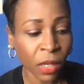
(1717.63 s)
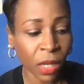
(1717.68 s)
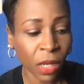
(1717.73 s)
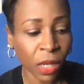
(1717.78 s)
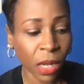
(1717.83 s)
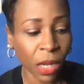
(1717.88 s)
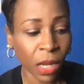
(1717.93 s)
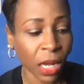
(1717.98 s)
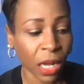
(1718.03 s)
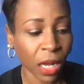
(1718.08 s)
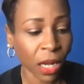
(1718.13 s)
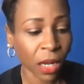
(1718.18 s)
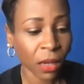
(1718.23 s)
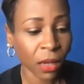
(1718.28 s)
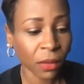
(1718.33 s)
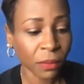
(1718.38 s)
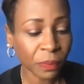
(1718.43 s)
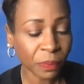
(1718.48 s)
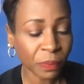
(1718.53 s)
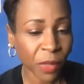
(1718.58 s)

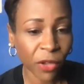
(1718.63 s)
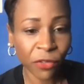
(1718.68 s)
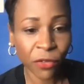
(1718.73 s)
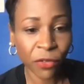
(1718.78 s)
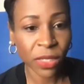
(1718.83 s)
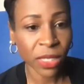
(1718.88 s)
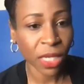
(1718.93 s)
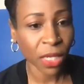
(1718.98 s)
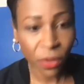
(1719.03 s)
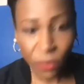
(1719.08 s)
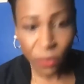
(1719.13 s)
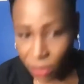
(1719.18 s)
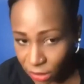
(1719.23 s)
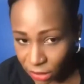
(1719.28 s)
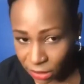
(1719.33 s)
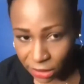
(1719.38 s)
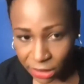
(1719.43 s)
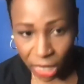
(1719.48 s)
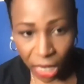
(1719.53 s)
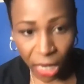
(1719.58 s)
Of course, I know
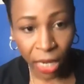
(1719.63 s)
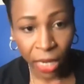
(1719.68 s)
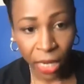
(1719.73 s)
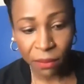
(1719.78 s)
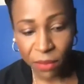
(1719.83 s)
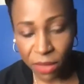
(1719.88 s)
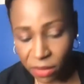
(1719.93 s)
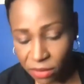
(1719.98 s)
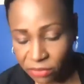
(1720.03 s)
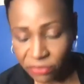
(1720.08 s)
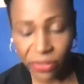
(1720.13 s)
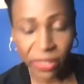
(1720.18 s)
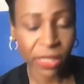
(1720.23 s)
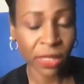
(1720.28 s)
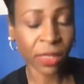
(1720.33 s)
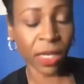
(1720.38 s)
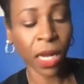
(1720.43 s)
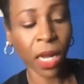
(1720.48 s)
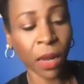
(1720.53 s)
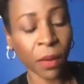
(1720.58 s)
there's Skype, there's
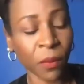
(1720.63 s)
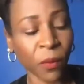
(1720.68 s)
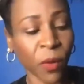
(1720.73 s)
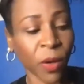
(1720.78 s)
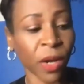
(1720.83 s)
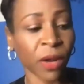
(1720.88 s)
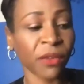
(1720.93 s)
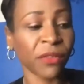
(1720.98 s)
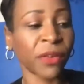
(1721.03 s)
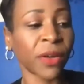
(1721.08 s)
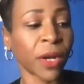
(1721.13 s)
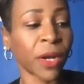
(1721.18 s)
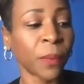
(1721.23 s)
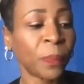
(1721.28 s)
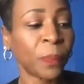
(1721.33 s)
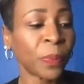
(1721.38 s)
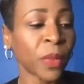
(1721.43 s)
FaceTime, whatever.